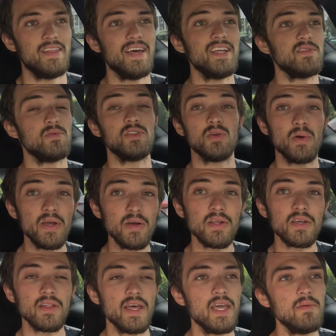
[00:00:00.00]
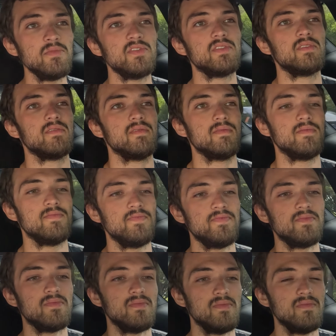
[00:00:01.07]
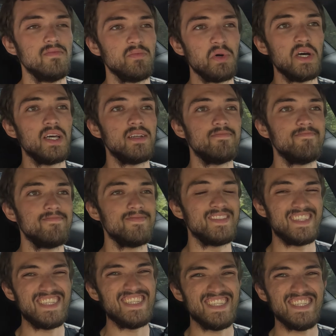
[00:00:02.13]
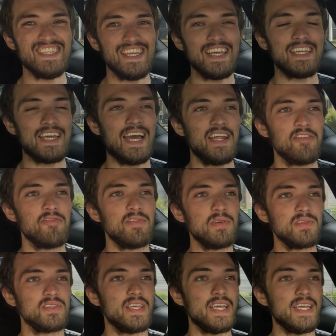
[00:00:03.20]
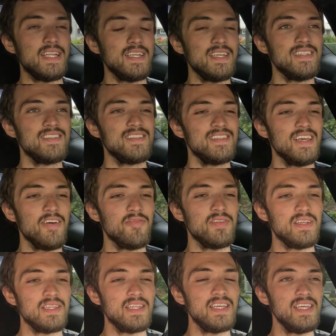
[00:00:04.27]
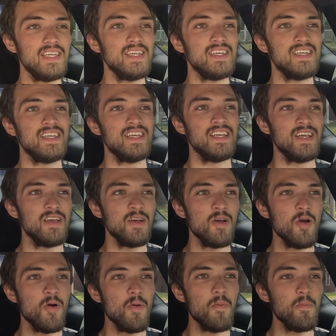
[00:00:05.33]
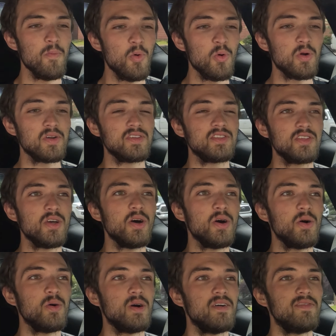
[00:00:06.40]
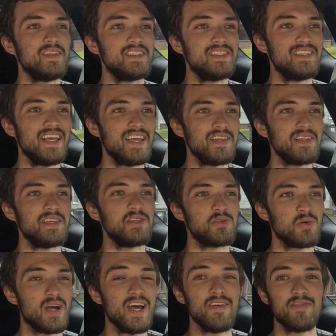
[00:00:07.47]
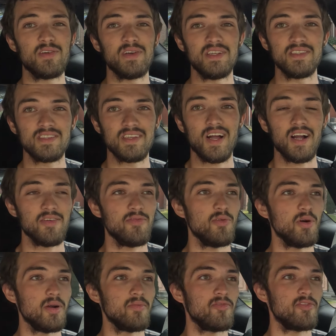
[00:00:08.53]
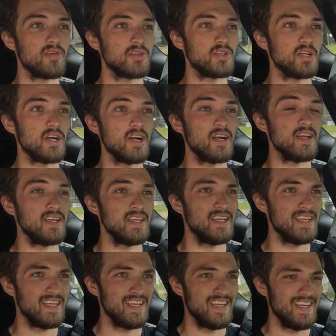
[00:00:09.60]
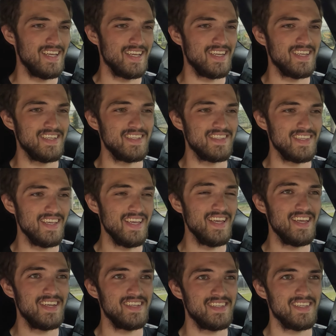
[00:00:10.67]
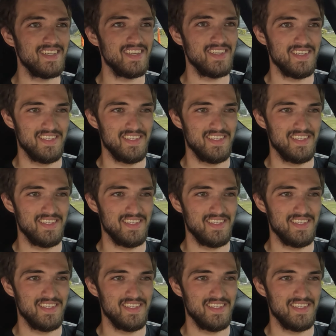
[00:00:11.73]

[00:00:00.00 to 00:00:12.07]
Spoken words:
that's what Toyota claims, but it kind of feels like it. It's definitely more so of a daily driver in stock form for sure, because it